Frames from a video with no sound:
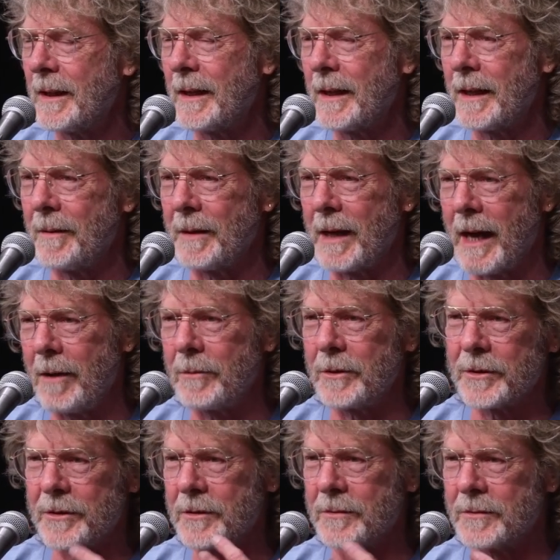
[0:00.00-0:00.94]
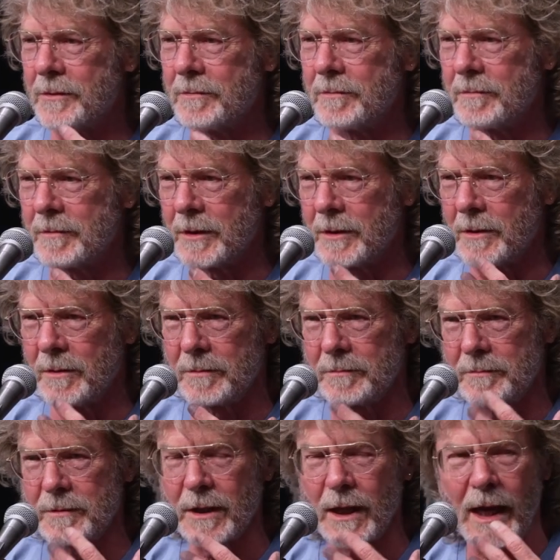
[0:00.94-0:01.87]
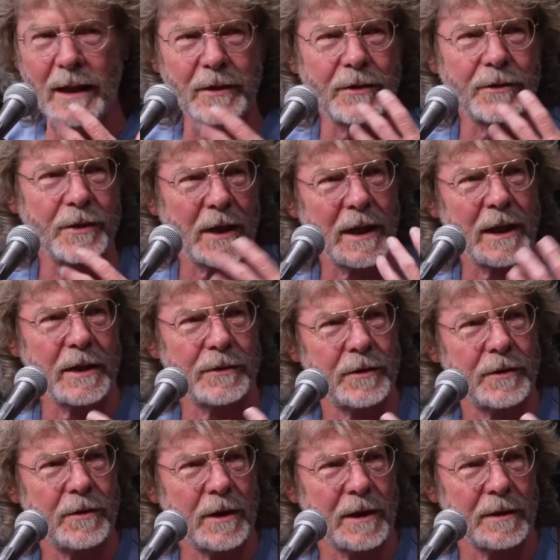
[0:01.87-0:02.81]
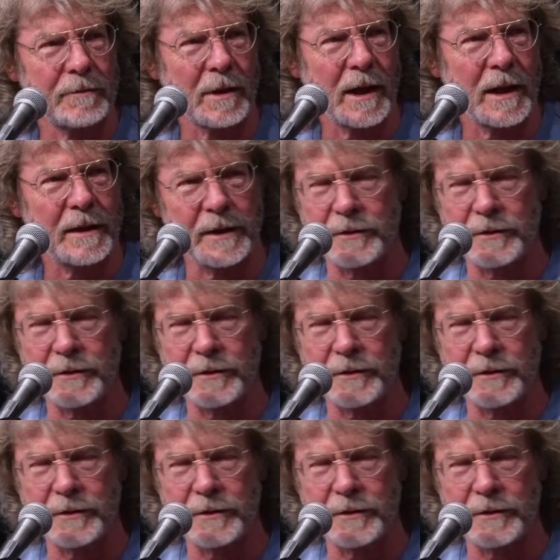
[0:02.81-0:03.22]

I was, college age then, right?